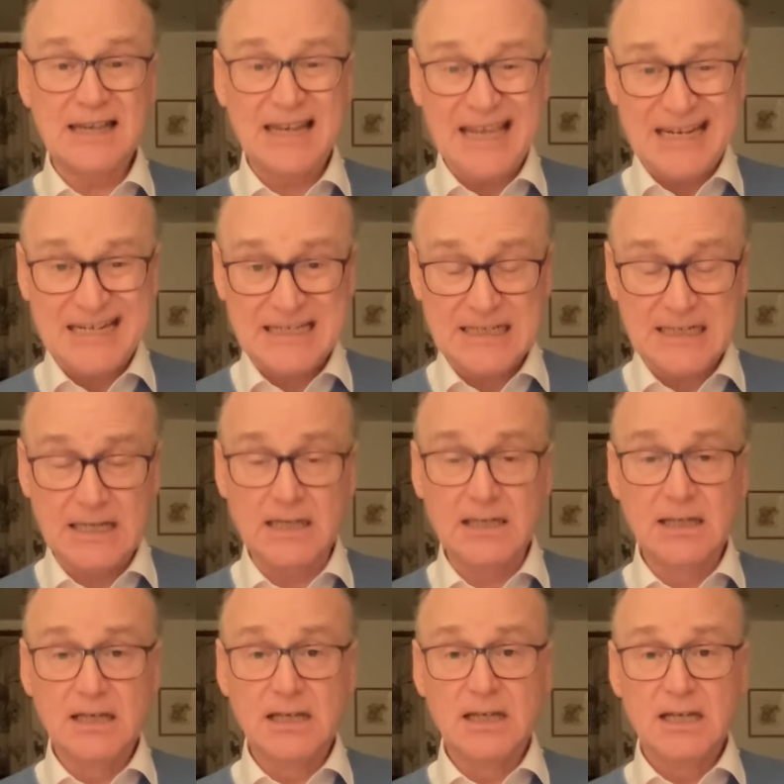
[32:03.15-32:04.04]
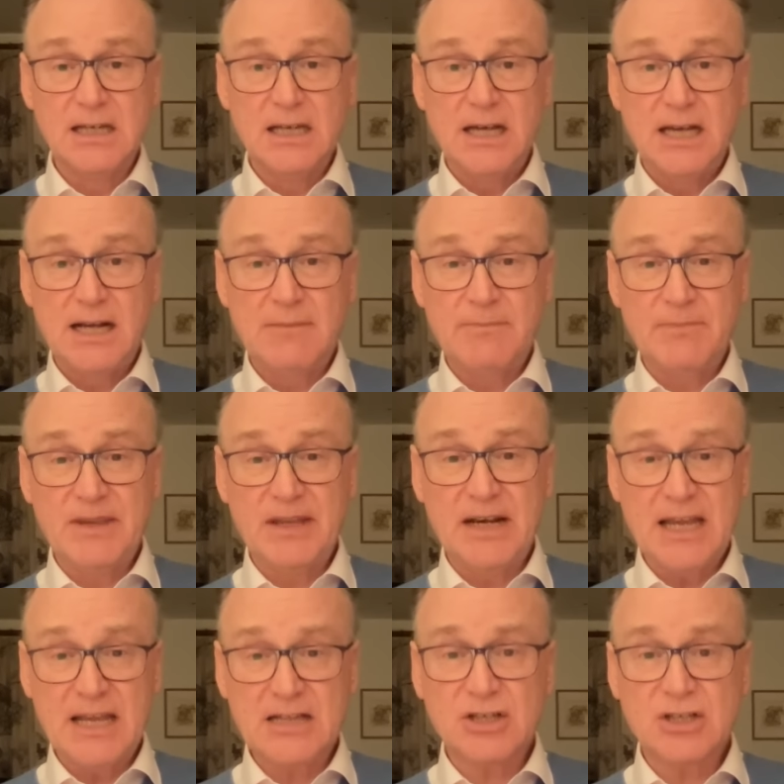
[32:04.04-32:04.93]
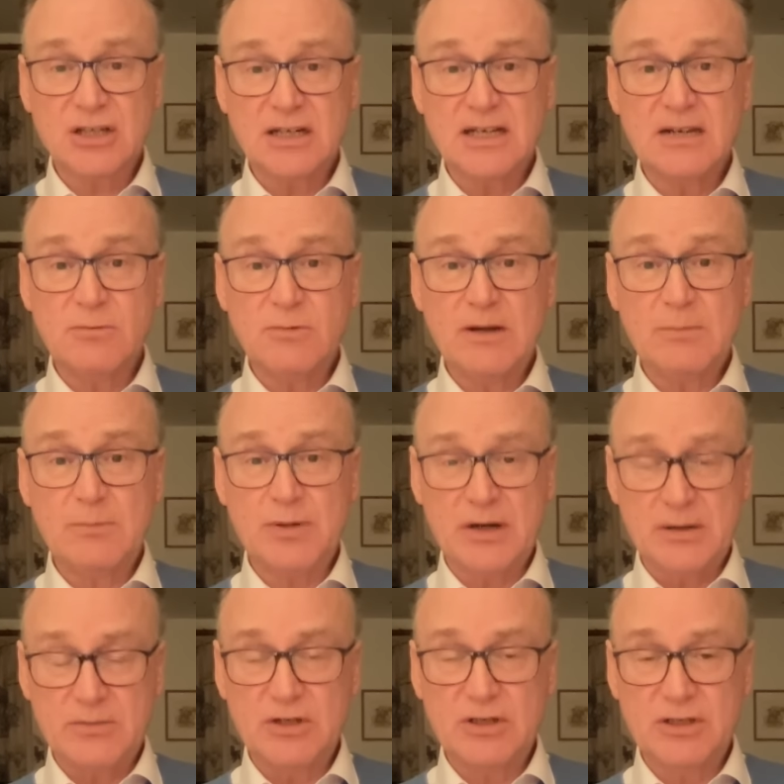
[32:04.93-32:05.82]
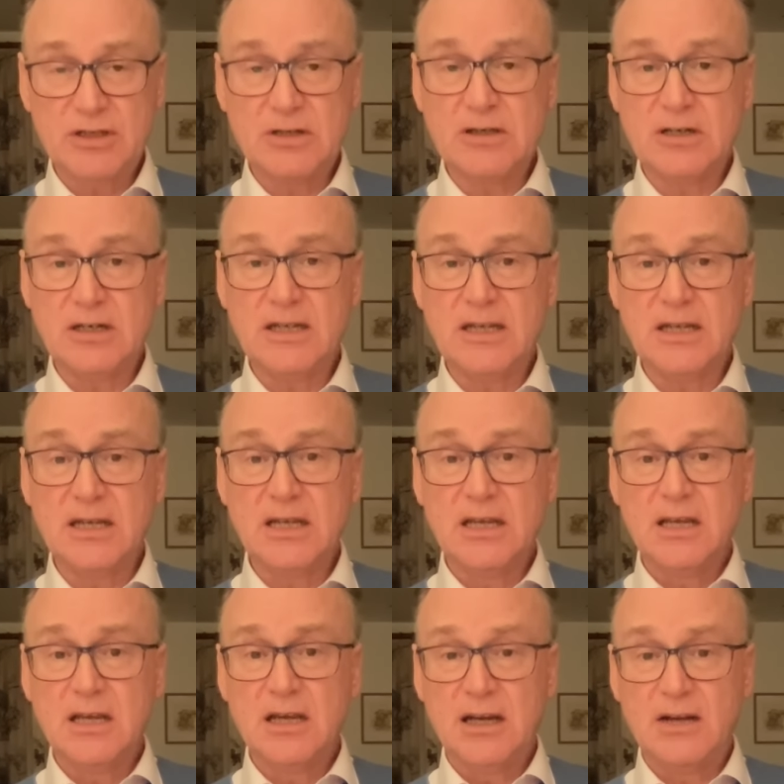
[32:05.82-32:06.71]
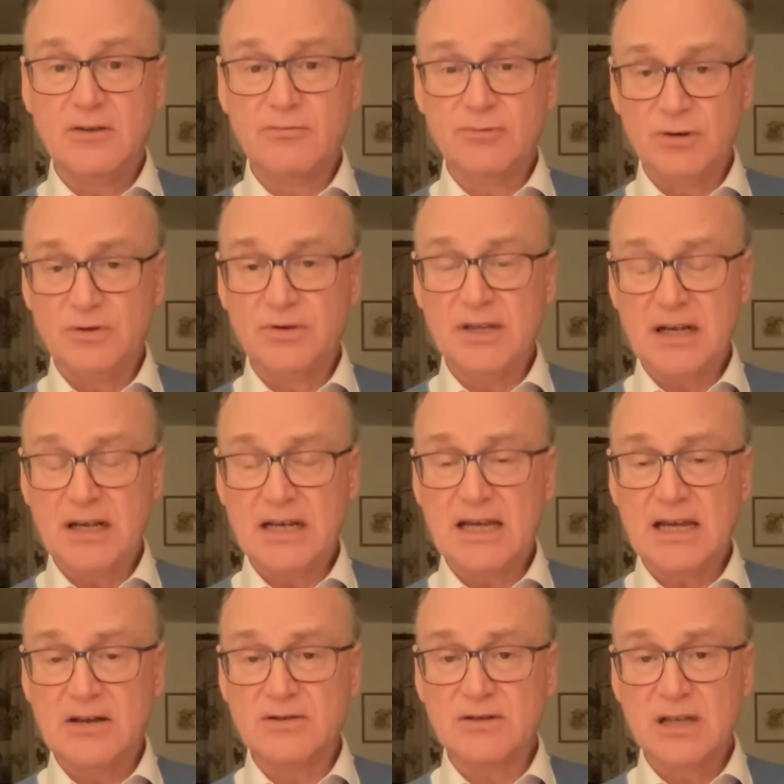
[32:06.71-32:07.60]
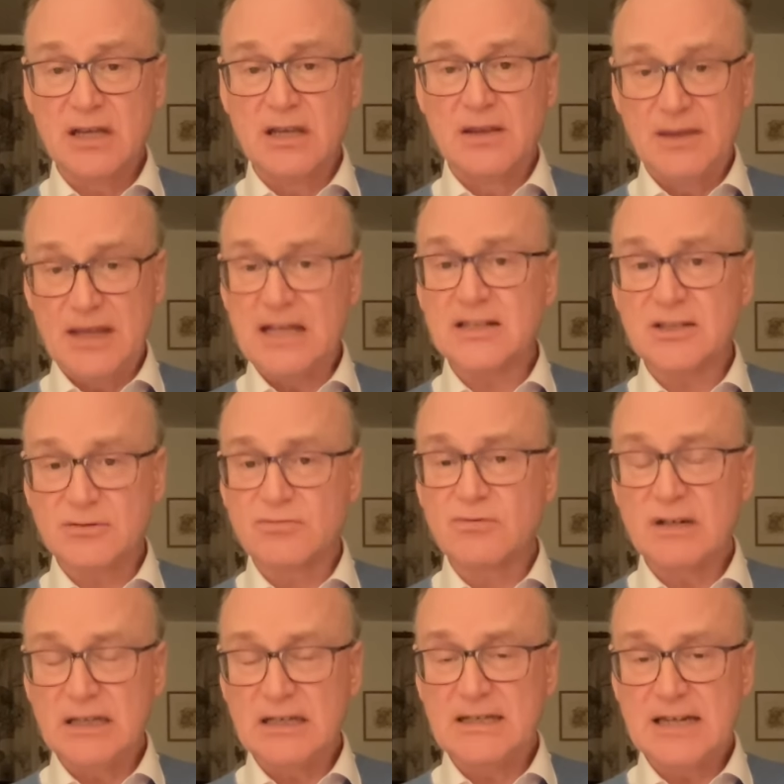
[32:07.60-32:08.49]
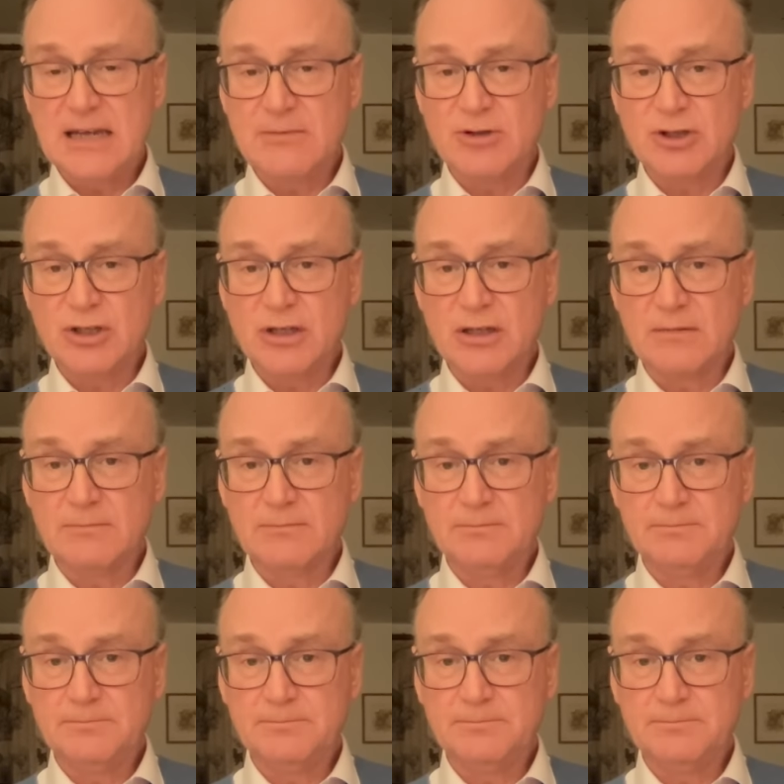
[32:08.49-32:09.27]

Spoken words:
later that actually we prematurely ruled that out, that's really damaging.